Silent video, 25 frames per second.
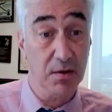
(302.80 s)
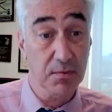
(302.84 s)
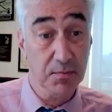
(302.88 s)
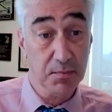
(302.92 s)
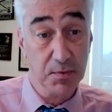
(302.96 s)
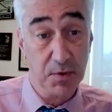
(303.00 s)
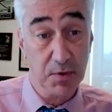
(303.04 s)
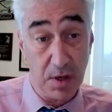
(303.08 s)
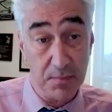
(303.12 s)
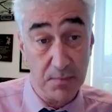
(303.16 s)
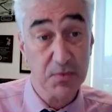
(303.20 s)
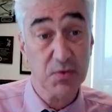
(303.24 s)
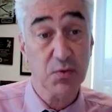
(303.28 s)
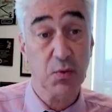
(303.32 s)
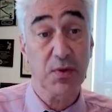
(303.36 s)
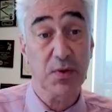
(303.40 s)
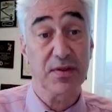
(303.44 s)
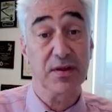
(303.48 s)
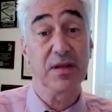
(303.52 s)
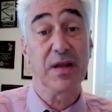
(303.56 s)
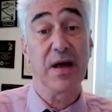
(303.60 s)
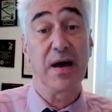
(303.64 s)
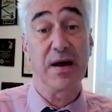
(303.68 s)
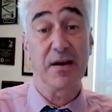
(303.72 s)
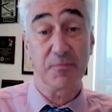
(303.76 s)
comes with a
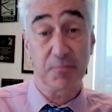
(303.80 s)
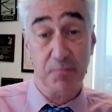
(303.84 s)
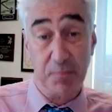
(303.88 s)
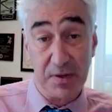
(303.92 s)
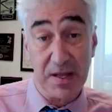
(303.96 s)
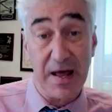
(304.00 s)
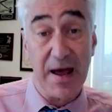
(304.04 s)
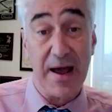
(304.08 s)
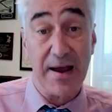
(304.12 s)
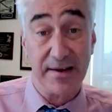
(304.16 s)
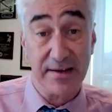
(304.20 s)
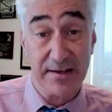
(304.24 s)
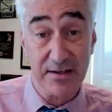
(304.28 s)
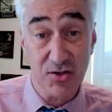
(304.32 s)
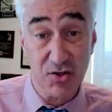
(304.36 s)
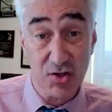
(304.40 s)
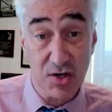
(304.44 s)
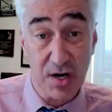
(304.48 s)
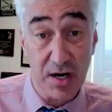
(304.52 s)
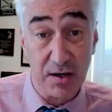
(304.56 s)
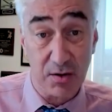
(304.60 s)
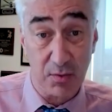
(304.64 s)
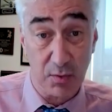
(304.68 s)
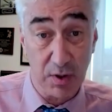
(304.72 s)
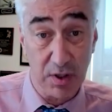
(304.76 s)
lot of plaque in
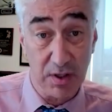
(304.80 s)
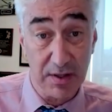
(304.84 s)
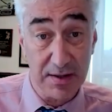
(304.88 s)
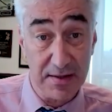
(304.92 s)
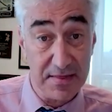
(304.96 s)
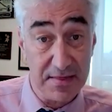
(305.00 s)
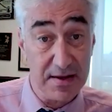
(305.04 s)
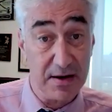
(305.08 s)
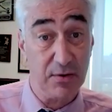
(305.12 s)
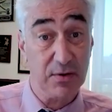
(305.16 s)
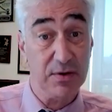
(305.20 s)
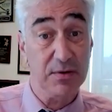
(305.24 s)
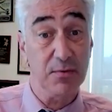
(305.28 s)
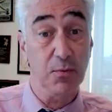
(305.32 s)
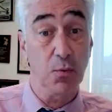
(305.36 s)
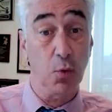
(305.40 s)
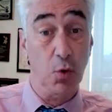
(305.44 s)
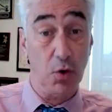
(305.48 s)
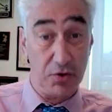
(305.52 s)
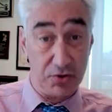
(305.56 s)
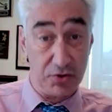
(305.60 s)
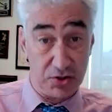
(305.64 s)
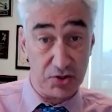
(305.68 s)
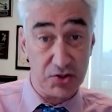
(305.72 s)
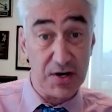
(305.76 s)
general, and they're in
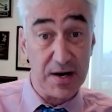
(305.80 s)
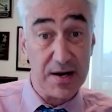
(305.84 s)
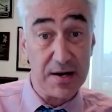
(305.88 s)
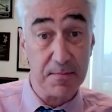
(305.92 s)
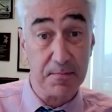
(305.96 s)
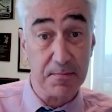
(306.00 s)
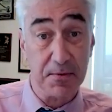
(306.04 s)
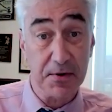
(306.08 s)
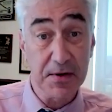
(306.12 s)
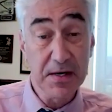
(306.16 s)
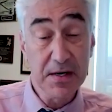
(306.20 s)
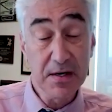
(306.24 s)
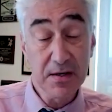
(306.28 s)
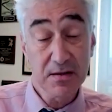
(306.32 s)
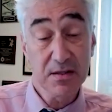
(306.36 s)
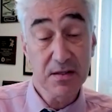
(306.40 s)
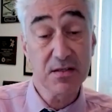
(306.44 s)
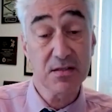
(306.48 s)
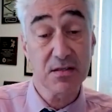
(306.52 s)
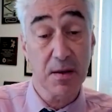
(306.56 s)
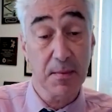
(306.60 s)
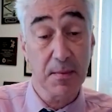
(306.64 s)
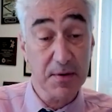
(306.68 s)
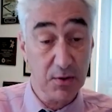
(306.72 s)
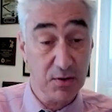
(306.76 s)
worse shape than
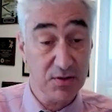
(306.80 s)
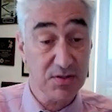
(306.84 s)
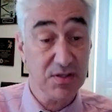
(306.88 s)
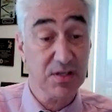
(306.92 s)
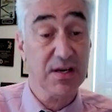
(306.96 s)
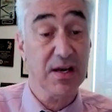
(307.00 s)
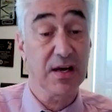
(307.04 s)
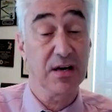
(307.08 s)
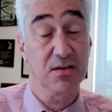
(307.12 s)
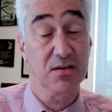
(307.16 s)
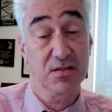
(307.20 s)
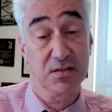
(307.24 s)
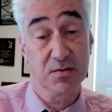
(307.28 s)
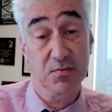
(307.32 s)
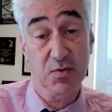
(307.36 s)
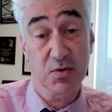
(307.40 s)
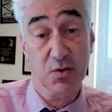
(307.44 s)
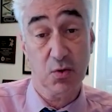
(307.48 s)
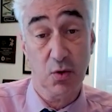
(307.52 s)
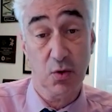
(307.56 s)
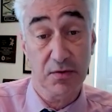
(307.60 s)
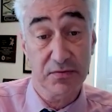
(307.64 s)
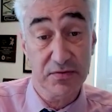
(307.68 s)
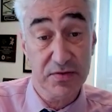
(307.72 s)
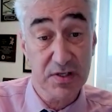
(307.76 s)
somebody who has a calcium
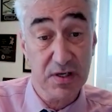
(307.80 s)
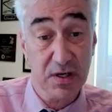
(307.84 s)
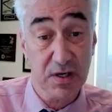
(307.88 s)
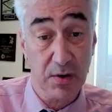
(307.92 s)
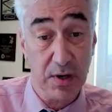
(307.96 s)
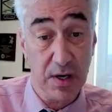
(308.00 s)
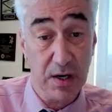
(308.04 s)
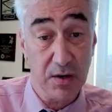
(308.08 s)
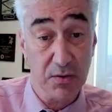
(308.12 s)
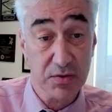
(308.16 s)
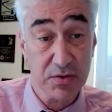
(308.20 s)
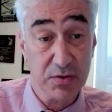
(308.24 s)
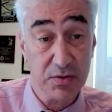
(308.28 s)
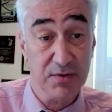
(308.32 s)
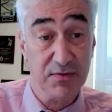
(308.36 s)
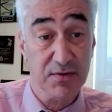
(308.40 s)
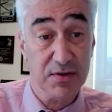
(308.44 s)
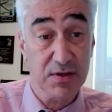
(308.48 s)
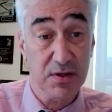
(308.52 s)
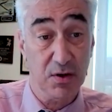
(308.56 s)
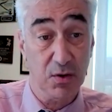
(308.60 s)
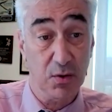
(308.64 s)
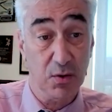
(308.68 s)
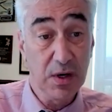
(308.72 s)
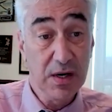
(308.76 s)
score of 0. So even
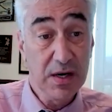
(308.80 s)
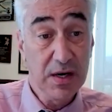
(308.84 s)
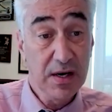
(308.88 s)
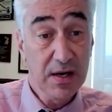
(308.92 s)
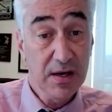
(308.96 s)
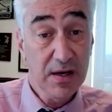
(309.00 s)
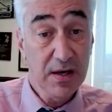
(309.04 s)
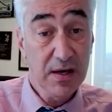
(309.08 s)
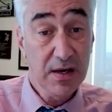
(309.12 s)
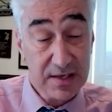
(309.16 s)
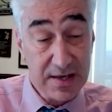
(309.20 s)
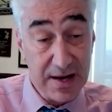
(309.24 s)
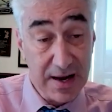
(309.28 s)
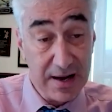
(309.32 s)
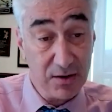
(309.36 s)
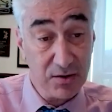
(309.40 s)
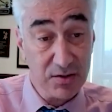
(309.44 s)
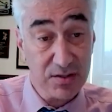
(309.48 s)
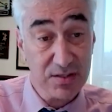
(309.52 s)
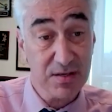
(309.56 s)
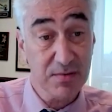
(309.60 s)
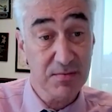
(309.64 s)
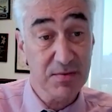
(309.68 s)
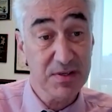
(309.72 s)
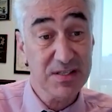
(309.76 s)
though the
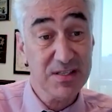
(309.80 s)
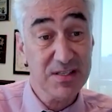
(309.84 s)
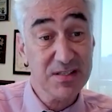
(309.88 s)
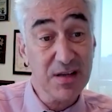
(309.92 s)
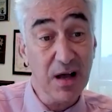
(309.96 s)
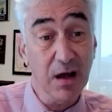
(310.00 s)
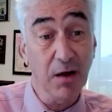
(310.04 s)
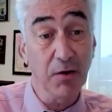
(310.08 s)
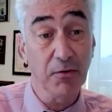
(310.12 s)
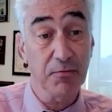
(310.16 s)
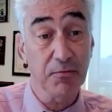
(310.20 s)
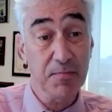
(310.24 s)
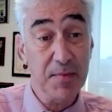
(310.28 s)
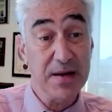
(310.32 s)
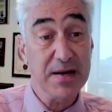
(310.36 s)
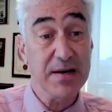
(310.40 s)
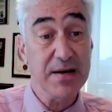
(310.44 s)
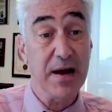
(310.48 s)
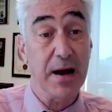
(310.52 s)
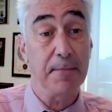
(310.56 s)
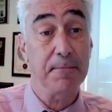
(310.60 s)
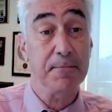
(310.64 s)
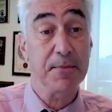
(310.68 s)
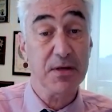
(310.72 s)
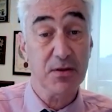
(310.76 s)
calcium itself may
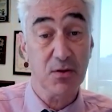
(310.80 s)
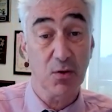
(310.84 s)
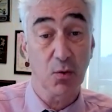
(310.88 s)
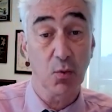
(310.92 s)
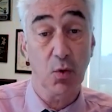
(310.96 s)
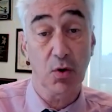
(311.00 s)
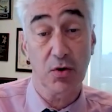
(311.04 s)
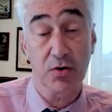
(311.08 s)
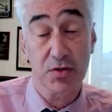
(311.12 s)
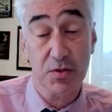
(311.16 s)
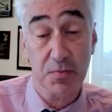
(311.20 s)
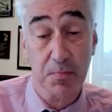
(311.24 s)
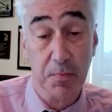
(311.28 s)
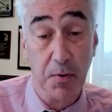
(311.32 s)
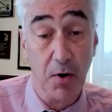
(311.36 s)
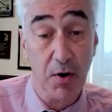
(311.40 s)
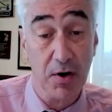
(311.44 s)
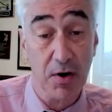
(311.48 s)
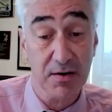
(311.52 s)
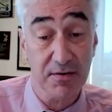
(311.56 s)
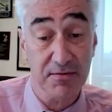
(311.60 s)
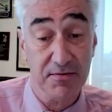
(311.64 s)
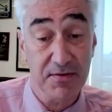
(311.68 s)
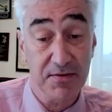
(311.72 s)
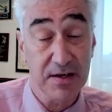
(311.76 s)
not be the worst
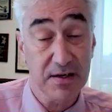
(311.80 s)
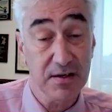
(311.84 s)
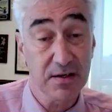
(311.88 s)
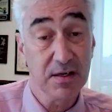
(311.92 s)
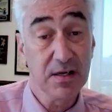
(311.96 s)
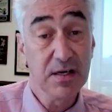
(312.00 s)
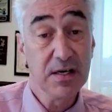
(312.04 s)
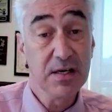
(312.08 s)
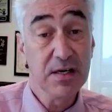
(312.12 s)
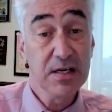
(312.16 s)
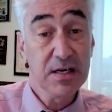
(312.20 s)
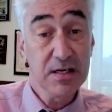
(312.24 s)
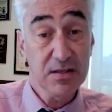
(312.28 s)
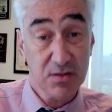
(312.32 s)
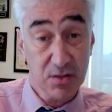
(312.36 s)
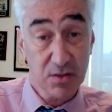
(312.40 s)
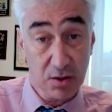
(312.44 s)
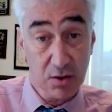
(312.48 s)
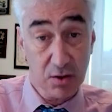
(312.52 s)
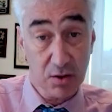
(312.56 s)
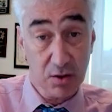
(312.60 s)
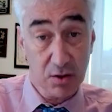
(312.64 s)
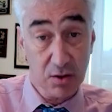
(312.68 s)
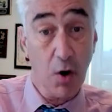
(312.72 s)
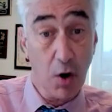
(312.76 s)
part of it, it's a
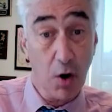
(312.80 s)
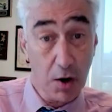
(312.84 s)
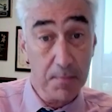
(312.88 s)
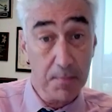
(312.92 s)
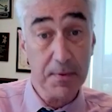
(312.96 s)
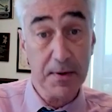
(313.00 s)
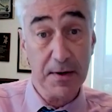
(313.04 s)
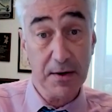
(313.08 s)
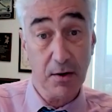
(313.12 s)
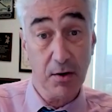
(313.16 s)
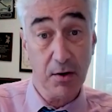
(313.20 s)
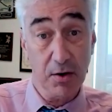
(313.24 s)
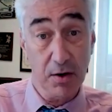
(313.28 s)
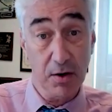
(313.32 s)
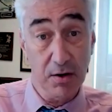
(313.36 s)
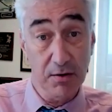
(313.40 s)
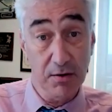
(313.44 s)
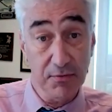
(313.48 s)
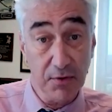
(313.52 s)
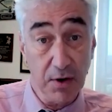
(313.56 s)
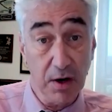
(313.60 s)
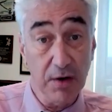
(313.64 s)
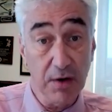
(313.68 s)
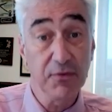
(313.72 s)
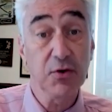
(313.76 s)
good harbinger
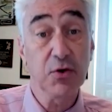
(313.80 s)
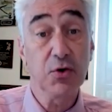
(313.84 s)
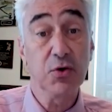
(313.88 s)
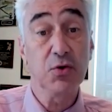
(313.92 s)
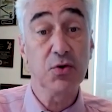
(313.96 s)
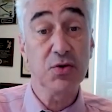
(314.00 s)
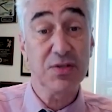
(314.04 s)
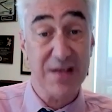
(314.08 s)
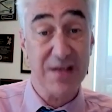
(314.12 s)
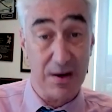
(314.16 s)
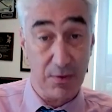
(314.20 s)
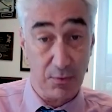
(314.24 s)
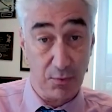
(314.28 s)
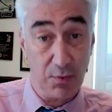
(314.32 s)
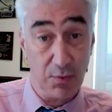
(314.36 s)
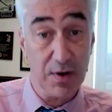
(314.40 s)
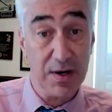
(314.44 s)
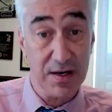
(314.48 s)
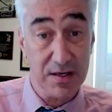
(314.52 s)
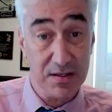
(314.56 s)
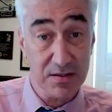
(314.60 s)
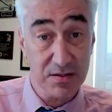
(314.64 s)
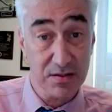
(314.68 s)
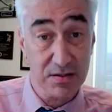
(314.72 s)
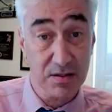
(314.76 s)
of who's at
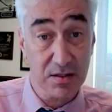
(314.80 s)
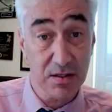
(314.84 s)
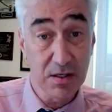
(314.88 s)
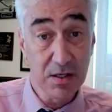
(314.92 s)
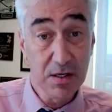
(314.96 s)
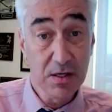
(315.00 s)
risk.